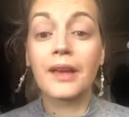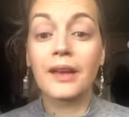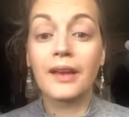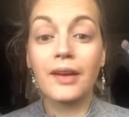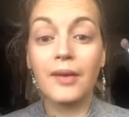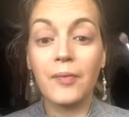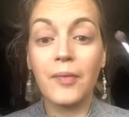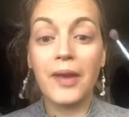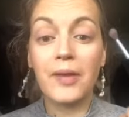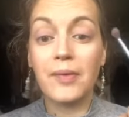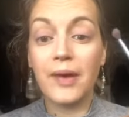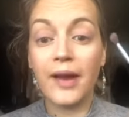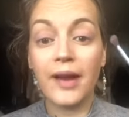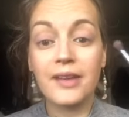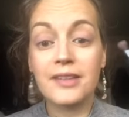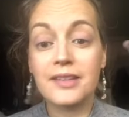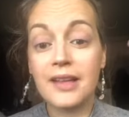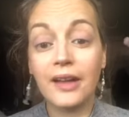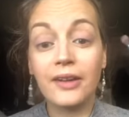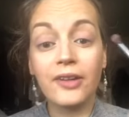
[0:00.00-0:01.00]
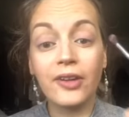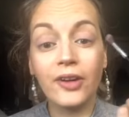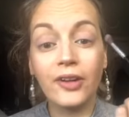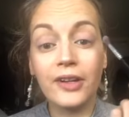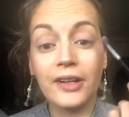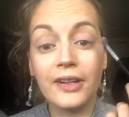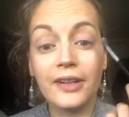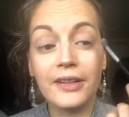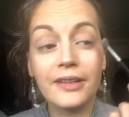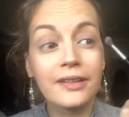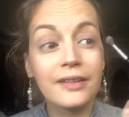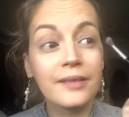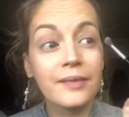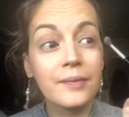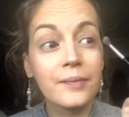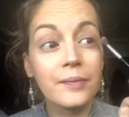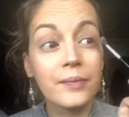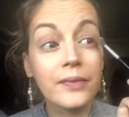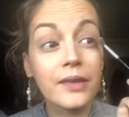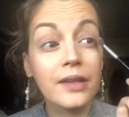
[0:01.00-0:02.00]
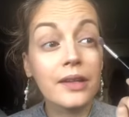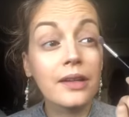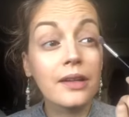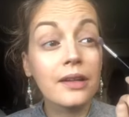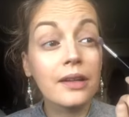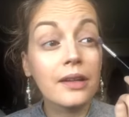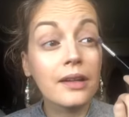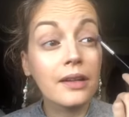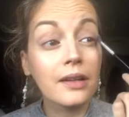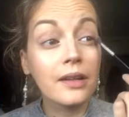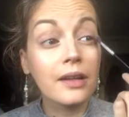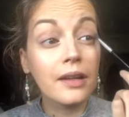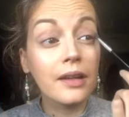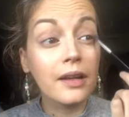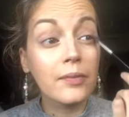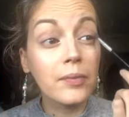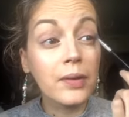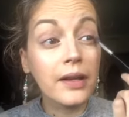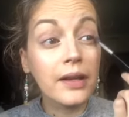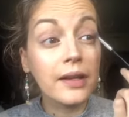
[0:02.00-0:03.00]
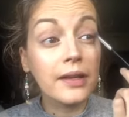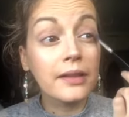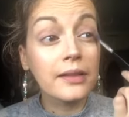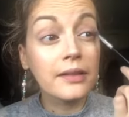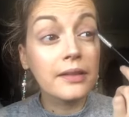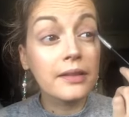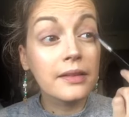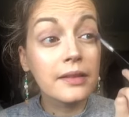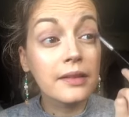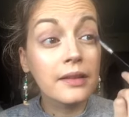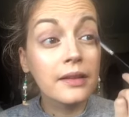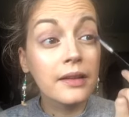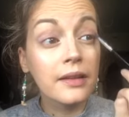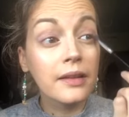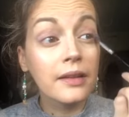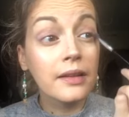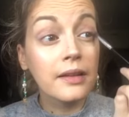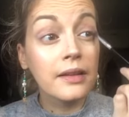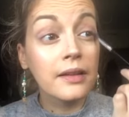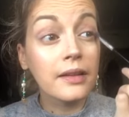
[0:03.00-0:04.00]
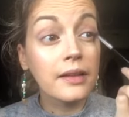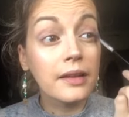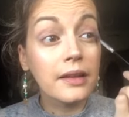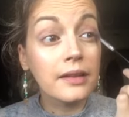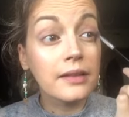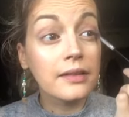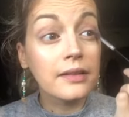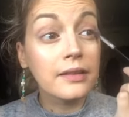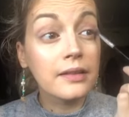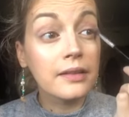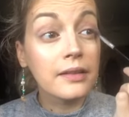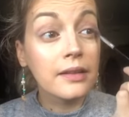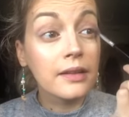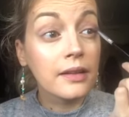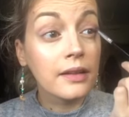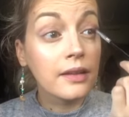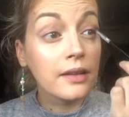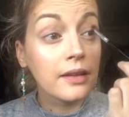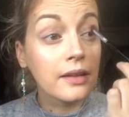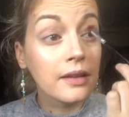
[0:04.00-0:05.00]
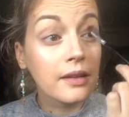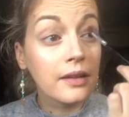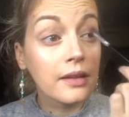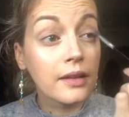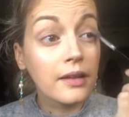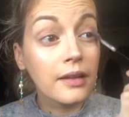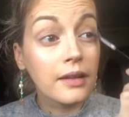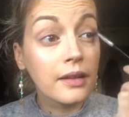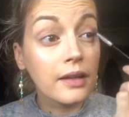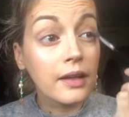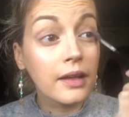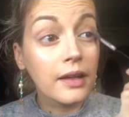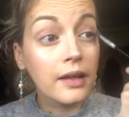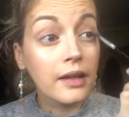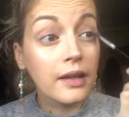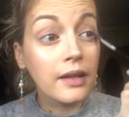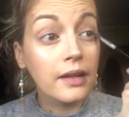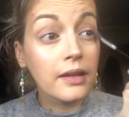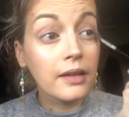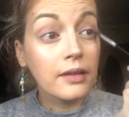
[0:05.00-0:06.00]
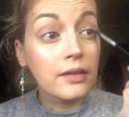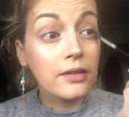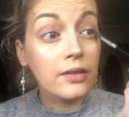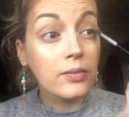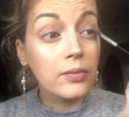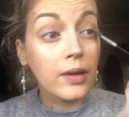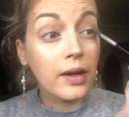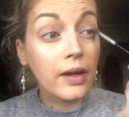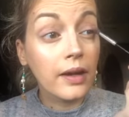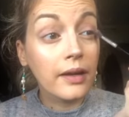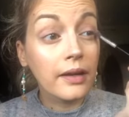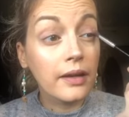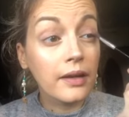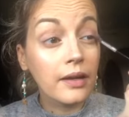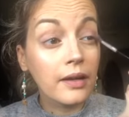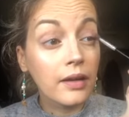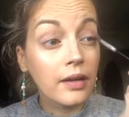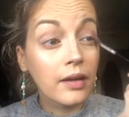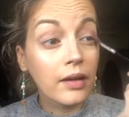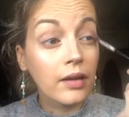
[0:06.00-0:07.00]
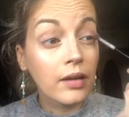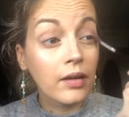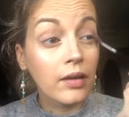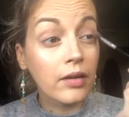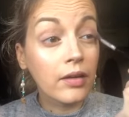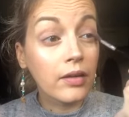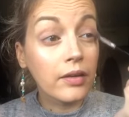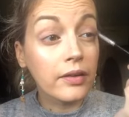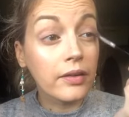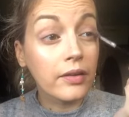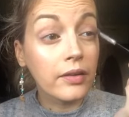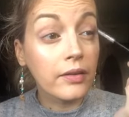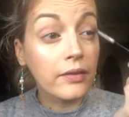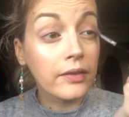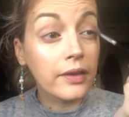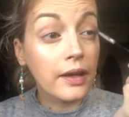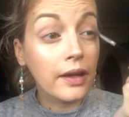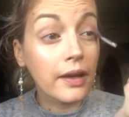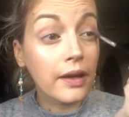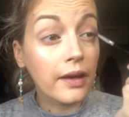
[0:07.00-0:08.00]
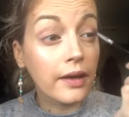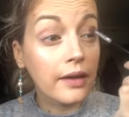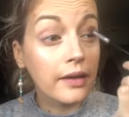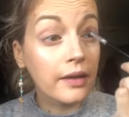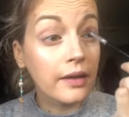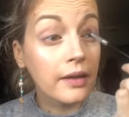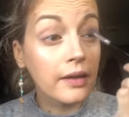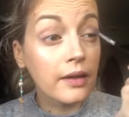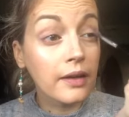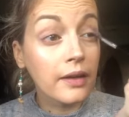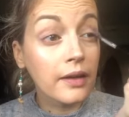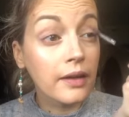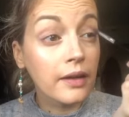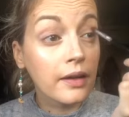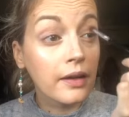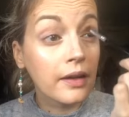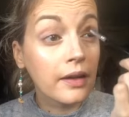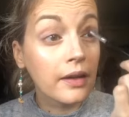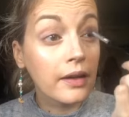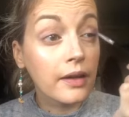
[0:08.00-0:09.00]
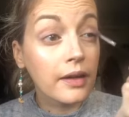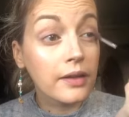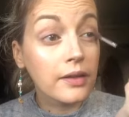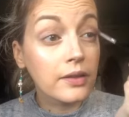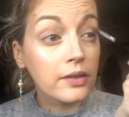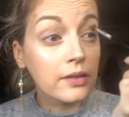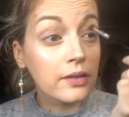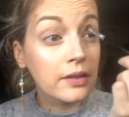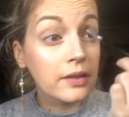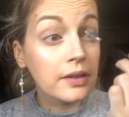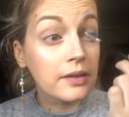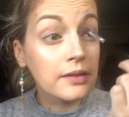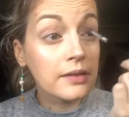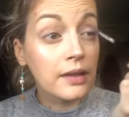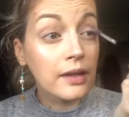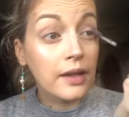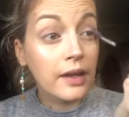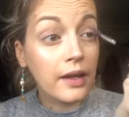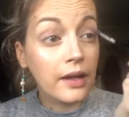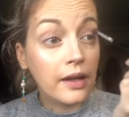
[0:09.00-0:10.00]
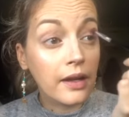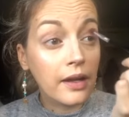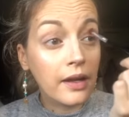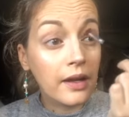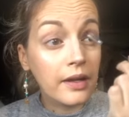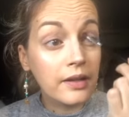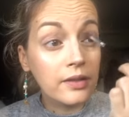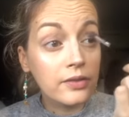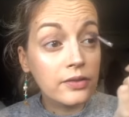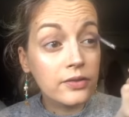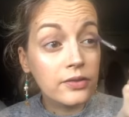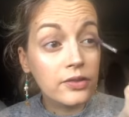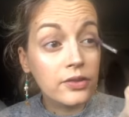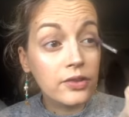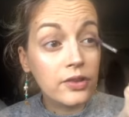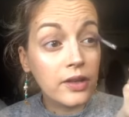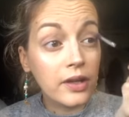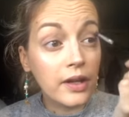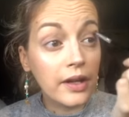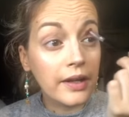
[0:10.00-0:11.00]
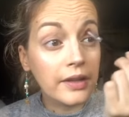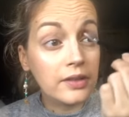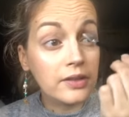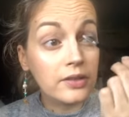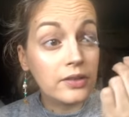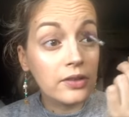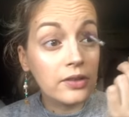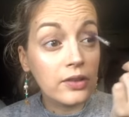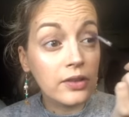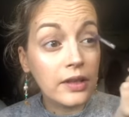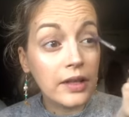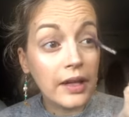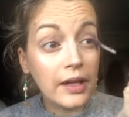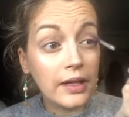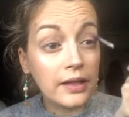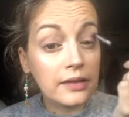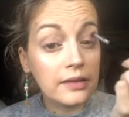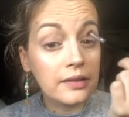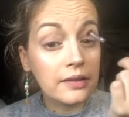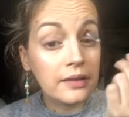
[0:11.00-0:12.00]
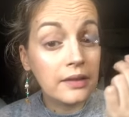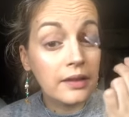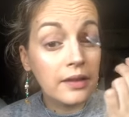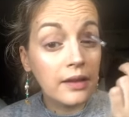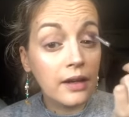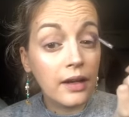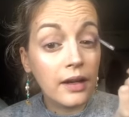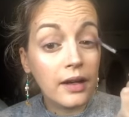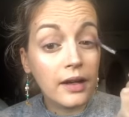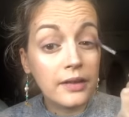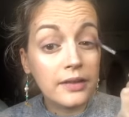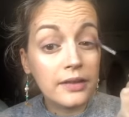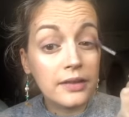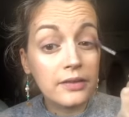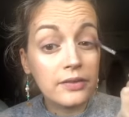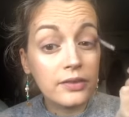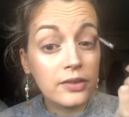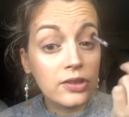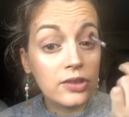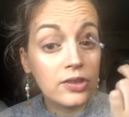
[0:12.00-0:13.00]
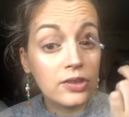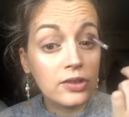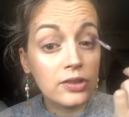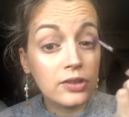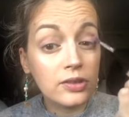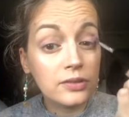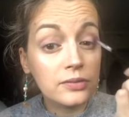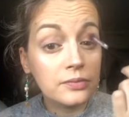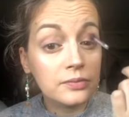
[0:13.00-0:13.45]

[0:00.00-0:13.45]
make my eyes unhooded, and then I place this into my corner of the eye, and I do this, and I kind of try to create artificial